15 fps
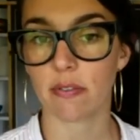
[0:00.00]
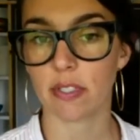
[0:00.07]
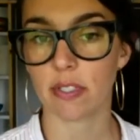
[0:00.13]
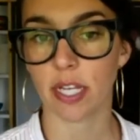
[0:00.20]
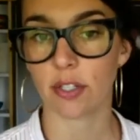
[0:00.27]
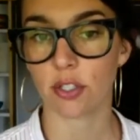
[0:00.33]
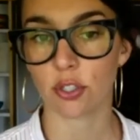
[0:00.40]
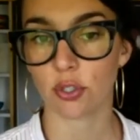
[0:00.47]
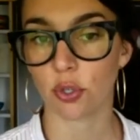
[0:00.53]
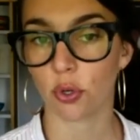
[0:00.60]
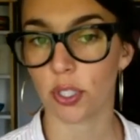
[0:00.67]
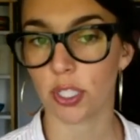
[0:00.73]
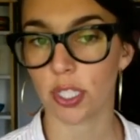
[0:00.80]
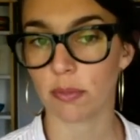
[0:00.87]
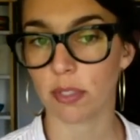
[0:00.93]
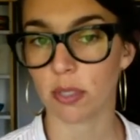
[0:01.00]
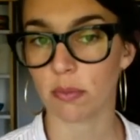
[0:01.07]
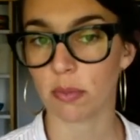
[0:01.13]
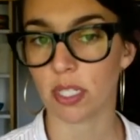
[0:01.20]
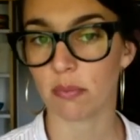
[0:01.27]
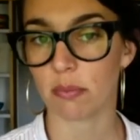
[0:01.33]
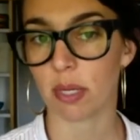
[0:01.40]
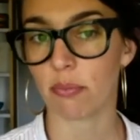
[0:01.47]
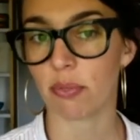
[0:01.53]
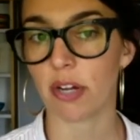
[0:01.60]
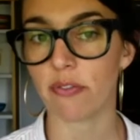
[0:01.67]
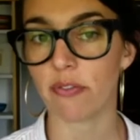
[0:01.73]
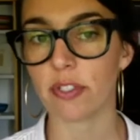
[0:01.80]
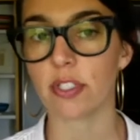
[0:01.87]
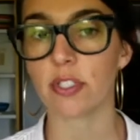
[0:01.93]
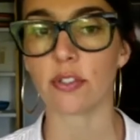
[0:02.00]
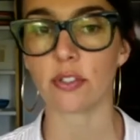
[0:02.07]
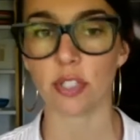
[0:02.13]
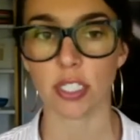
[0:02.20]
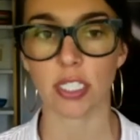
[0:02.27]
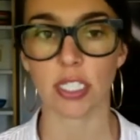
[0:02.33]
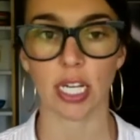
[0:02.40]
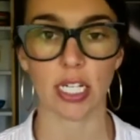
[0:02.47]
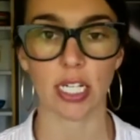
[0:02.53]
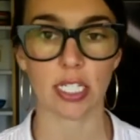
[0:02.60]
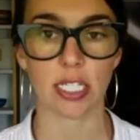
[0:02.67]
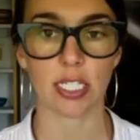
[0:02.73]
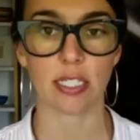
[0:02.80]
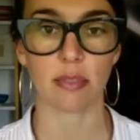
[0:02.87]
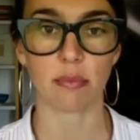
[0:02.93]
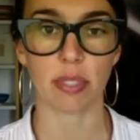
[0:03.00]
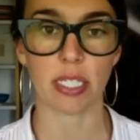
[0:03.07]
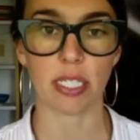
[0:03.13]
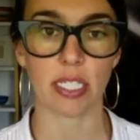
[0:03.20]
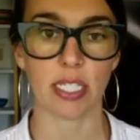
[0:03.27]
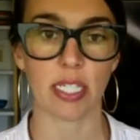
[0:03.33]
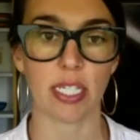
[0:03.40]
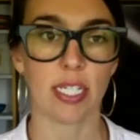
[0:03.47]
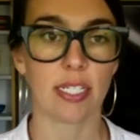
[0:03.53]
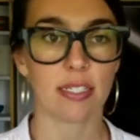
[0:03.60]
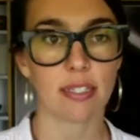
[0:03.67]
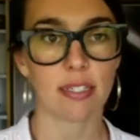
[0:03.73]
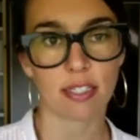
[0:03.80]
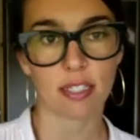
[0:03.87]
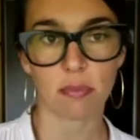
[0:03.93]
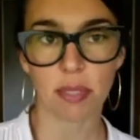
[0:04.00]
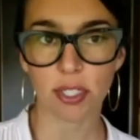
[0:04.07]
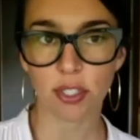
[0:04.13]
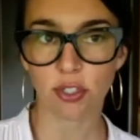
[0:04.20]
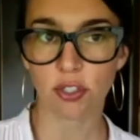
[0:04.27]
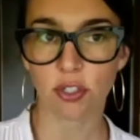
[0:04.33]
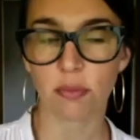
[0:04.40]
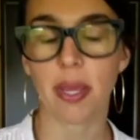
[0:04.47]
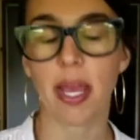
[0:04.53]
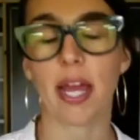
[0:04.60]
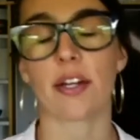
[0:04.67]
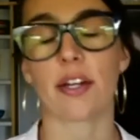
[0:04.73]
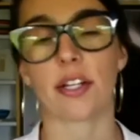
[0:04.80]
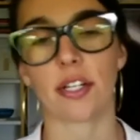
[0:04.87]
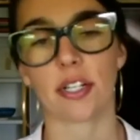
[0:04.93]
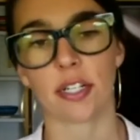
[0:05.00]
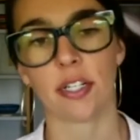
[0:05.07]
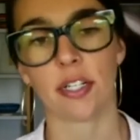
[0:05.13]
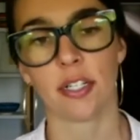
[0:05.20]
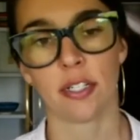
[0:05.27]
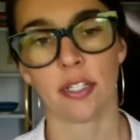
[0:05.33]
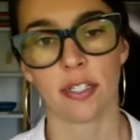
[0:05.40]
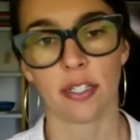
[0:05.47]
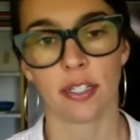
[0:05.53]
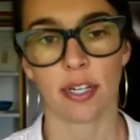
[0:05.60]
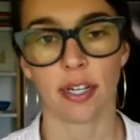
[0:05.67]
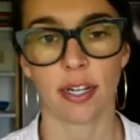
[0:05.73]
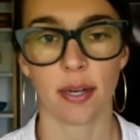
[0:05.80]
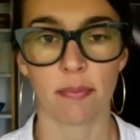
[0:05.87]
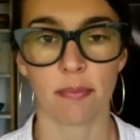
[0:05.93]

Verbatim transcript: Is that just totally up to me and my preference, or does it kind of need to be, does the mixture matter? So, um,